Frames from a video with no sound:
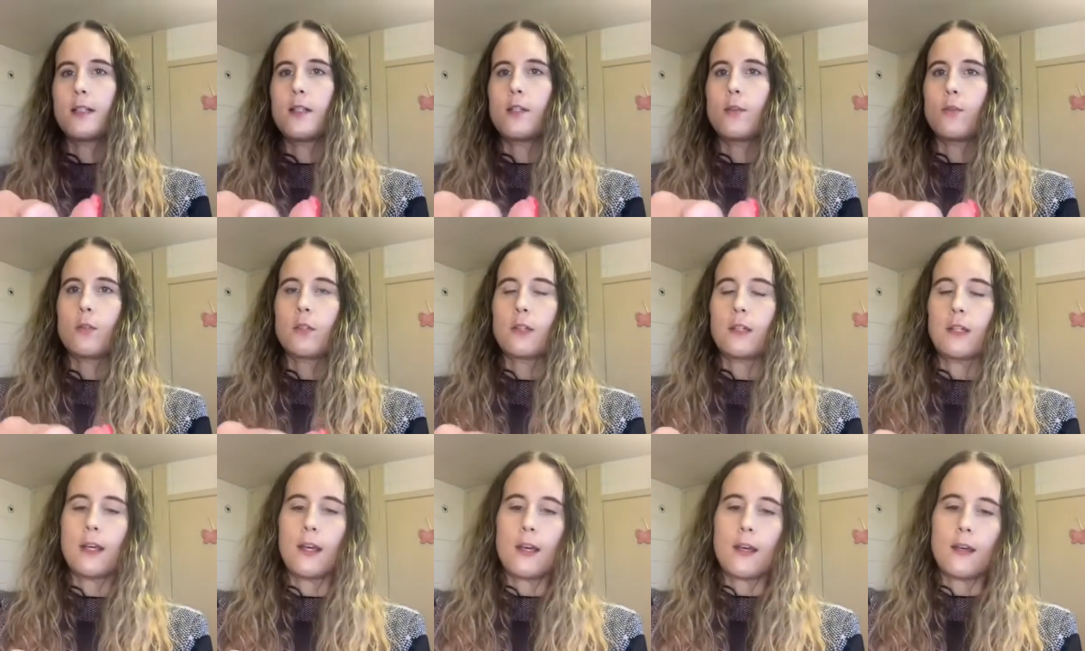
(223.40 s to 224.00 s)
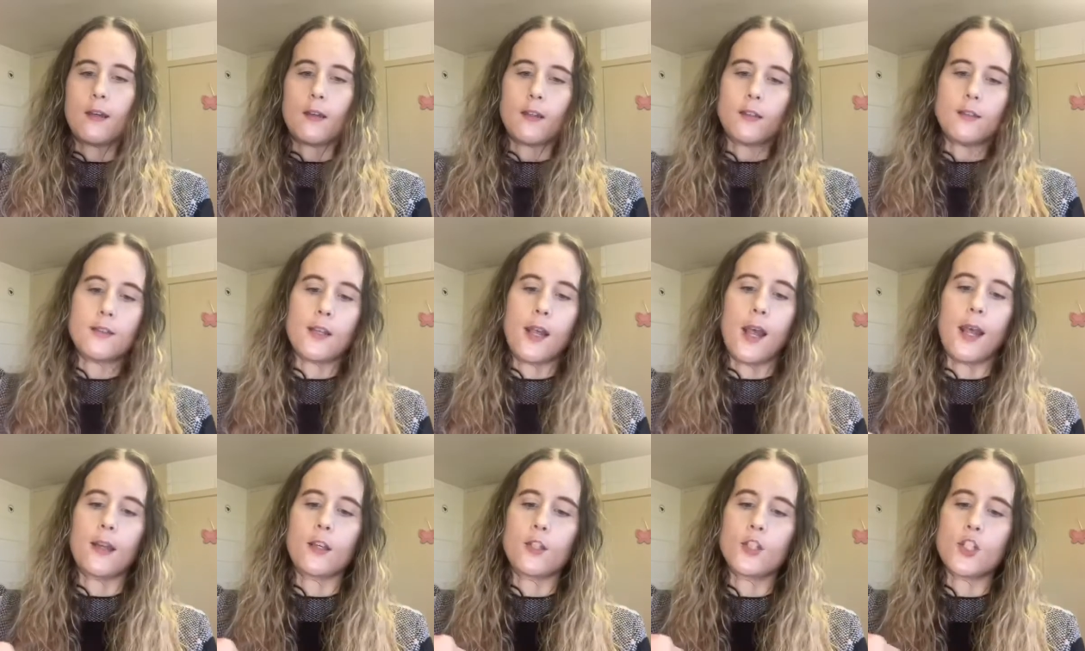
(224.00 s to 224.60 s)
I can get a
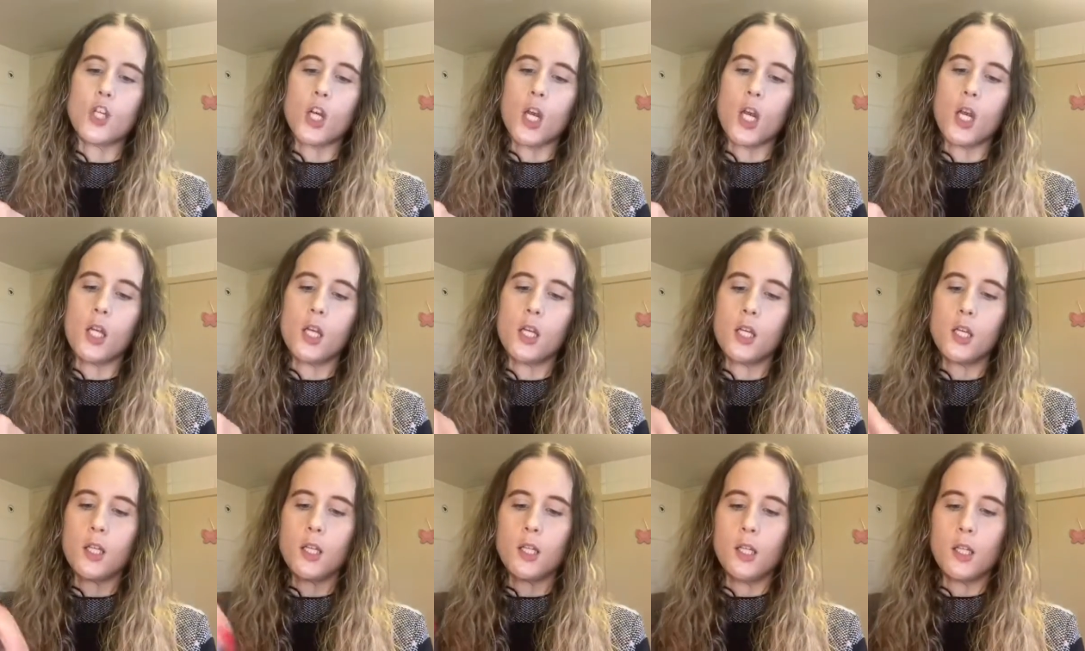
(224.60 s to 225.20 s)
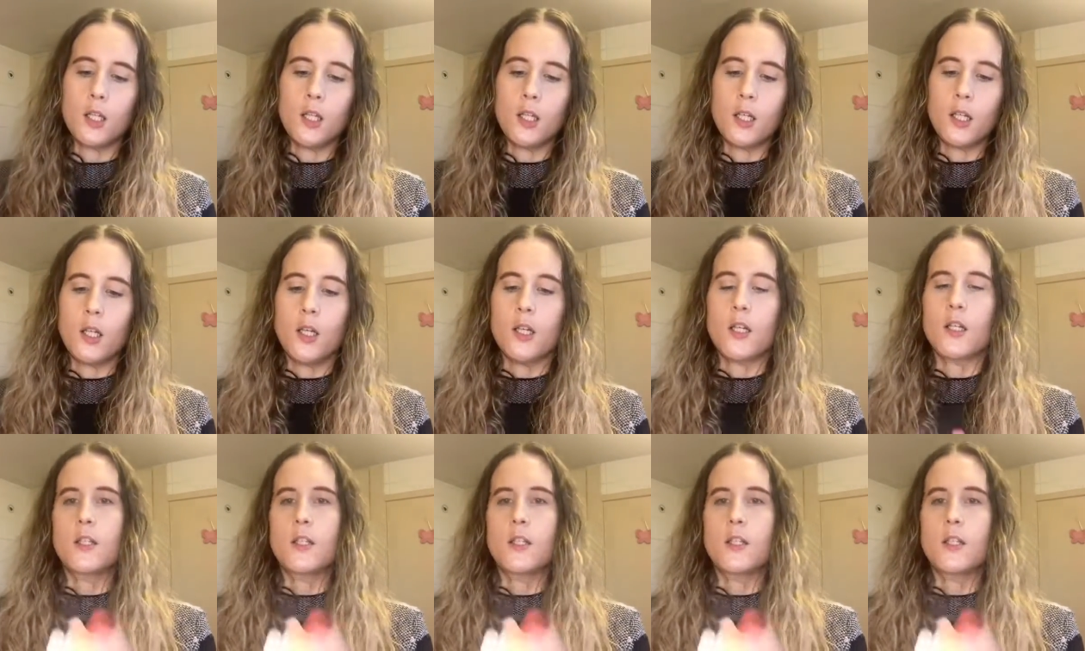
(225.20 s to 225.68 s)
texture. So